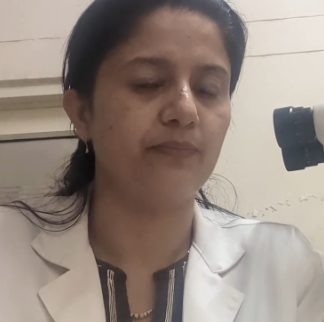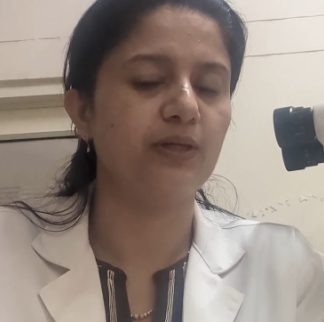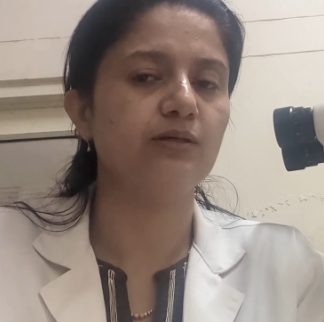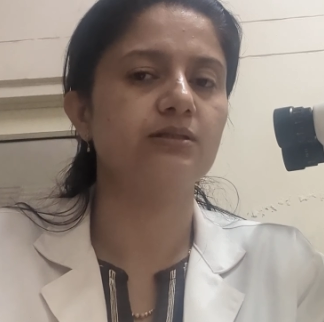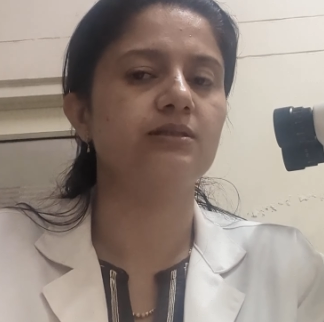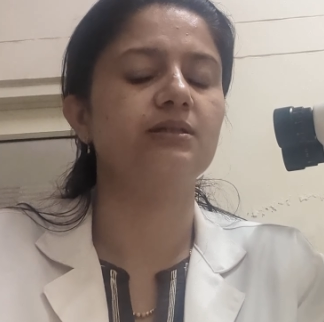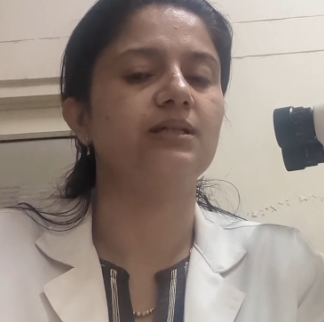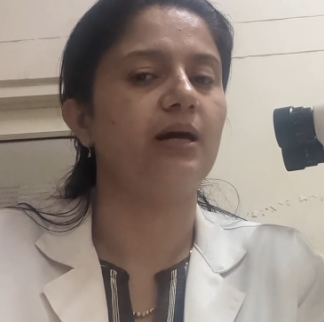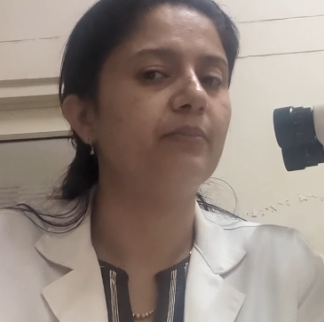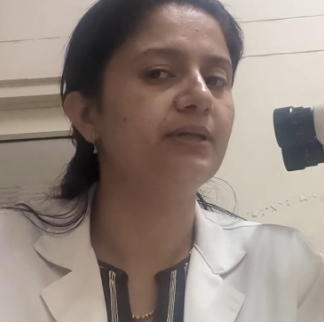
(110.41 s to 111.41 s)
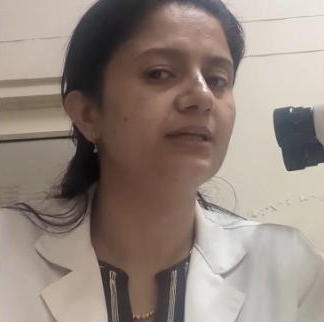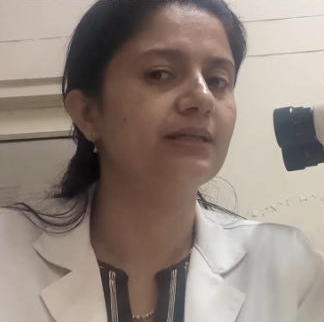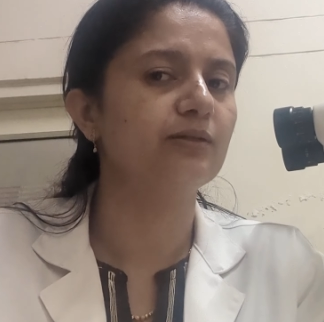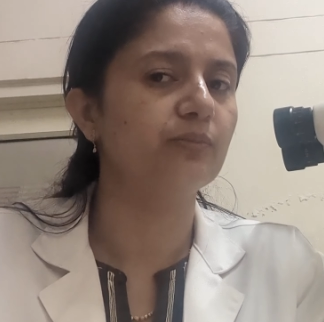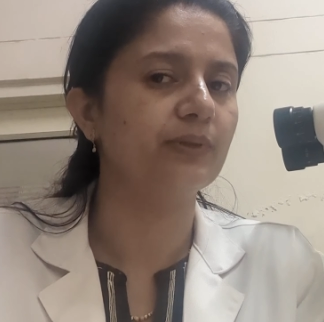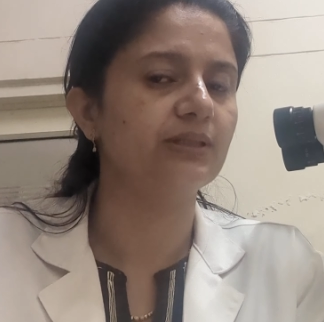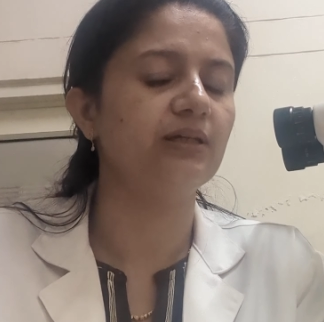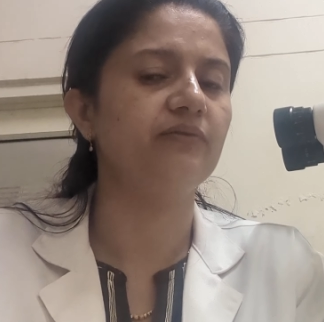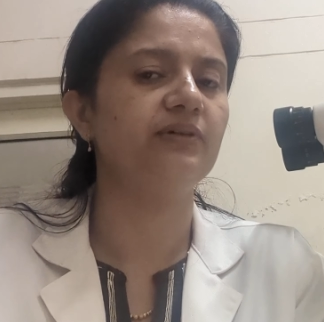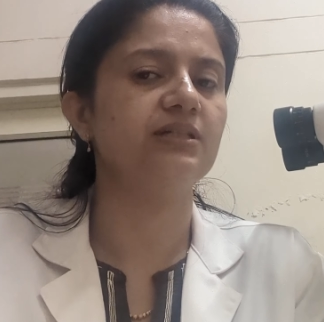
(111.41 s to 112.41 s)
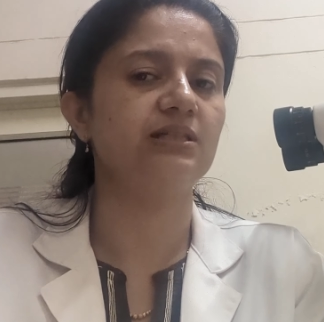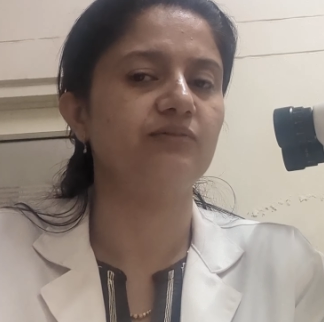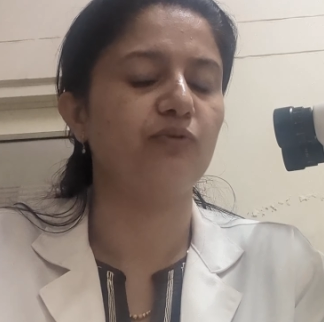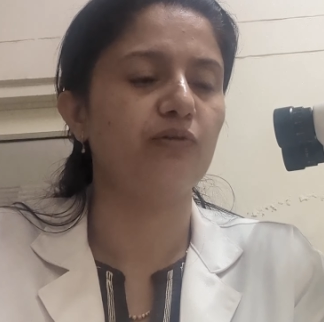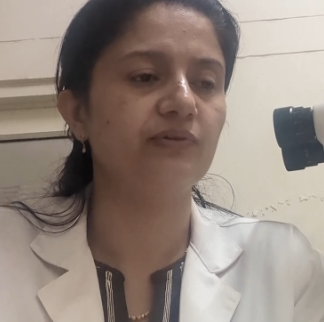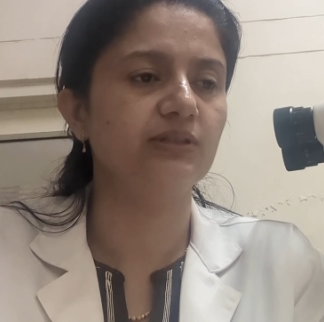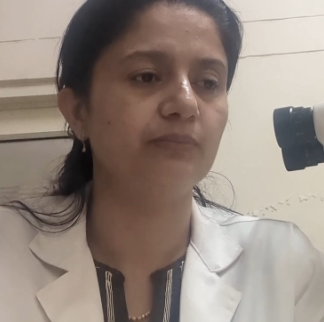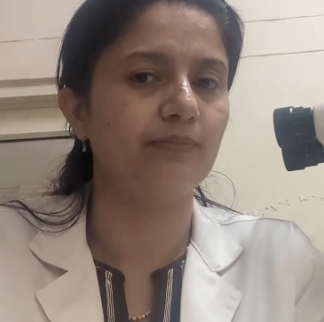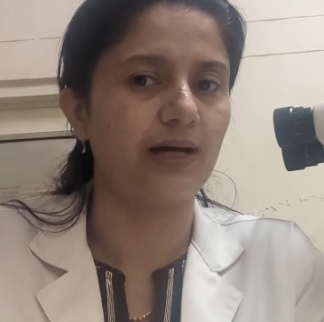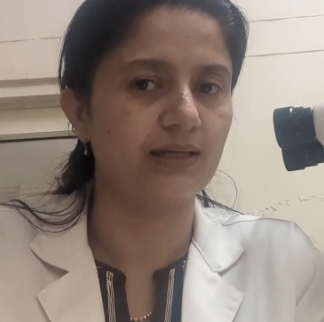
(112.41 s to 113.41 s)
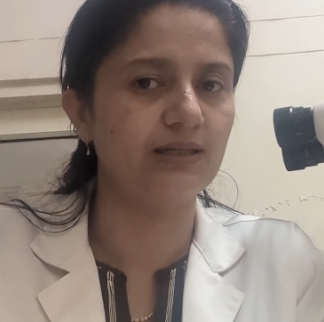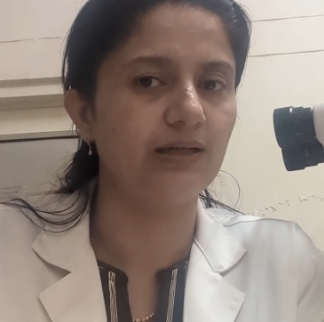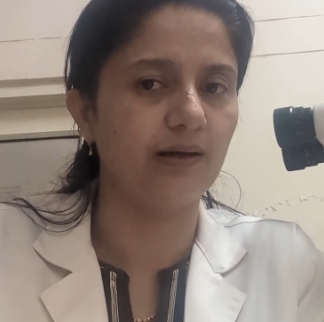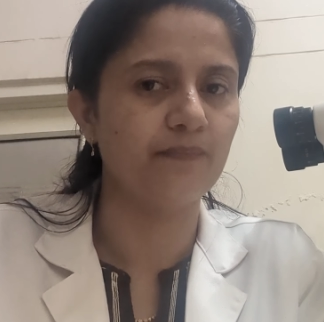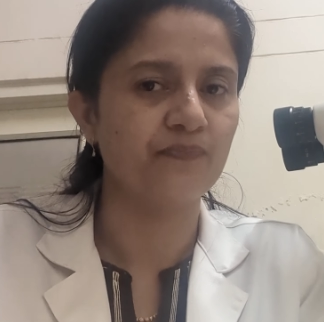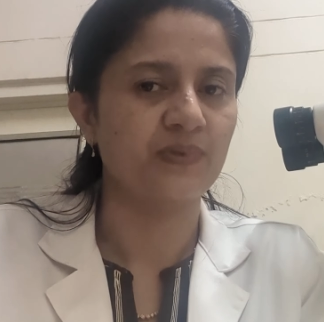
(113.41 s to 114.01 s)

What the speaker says: because the diabetic retinopathy, if it is involving the macula,